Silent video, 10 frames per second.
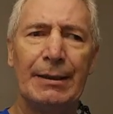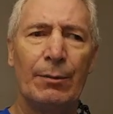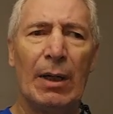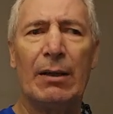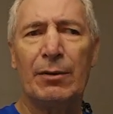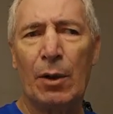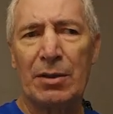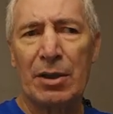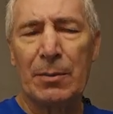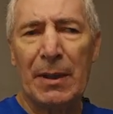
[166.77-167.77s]
well, of
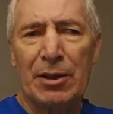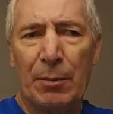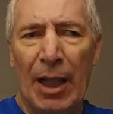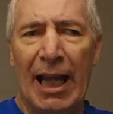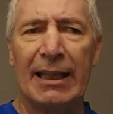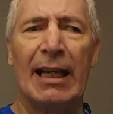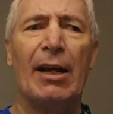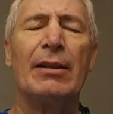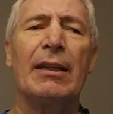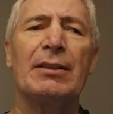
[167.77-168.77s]
course, it's pitch black
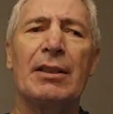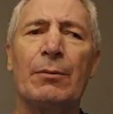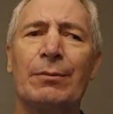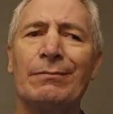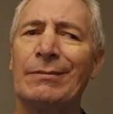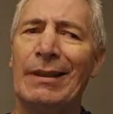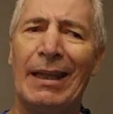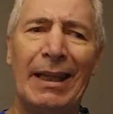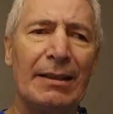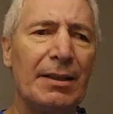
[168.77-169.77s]
out. And I said,
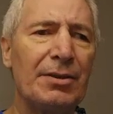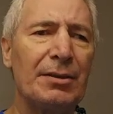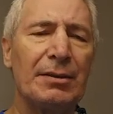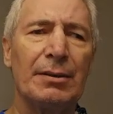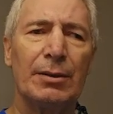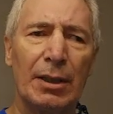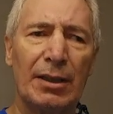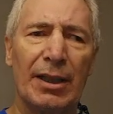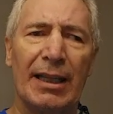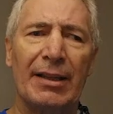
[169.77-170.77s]
nah, it doesn't look
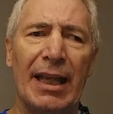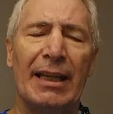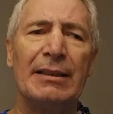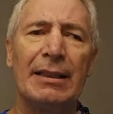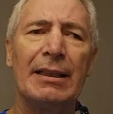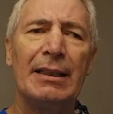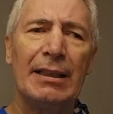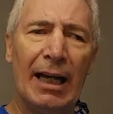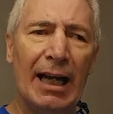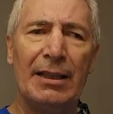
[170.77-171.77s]
like that.
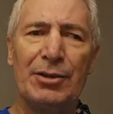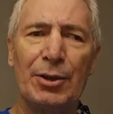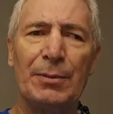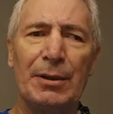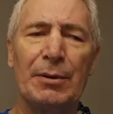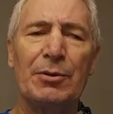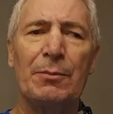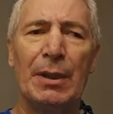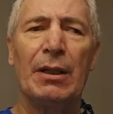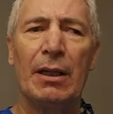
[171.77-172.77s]
I assumed it was
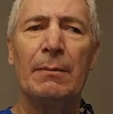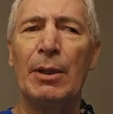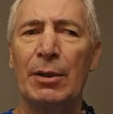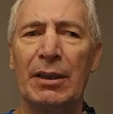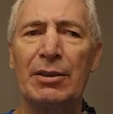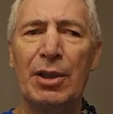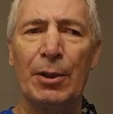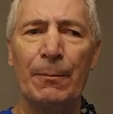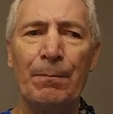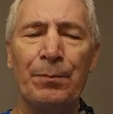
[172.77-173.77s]
building
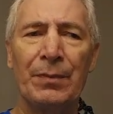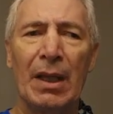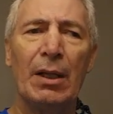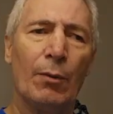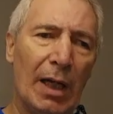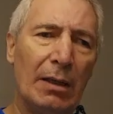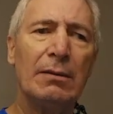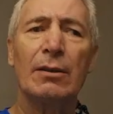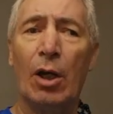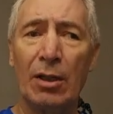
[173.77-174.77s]
2. Well,
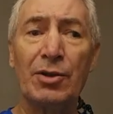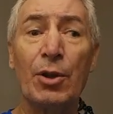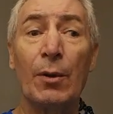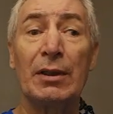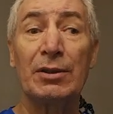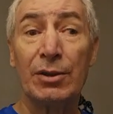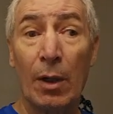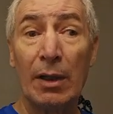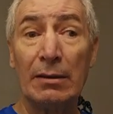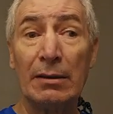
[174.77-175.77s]
long story
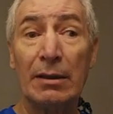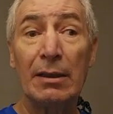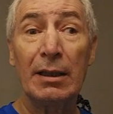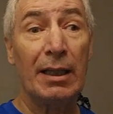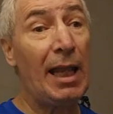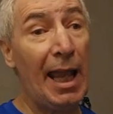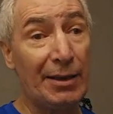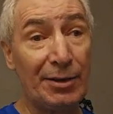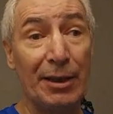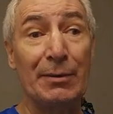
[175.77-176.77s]
short, it
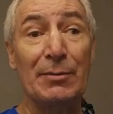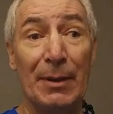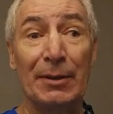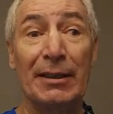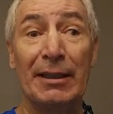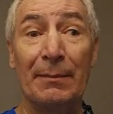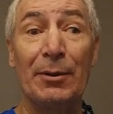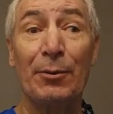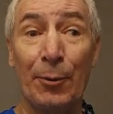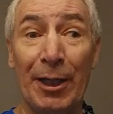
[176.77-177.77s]
actually was building number
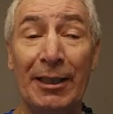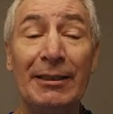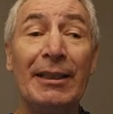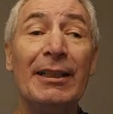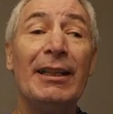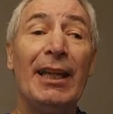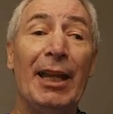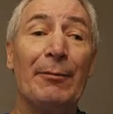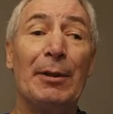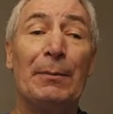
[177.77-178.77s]
3.
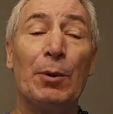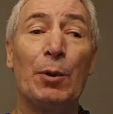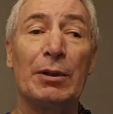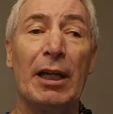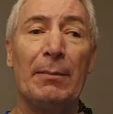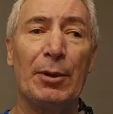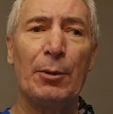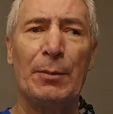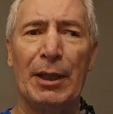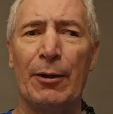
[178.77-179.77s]
And when we pulled up, their
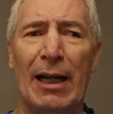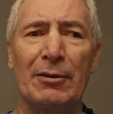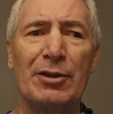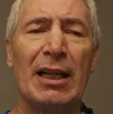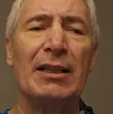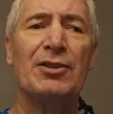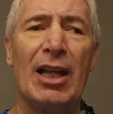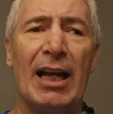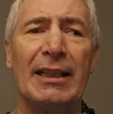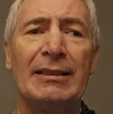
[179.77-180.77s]
bigger outside
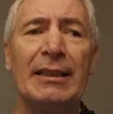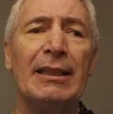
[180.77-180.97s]
sign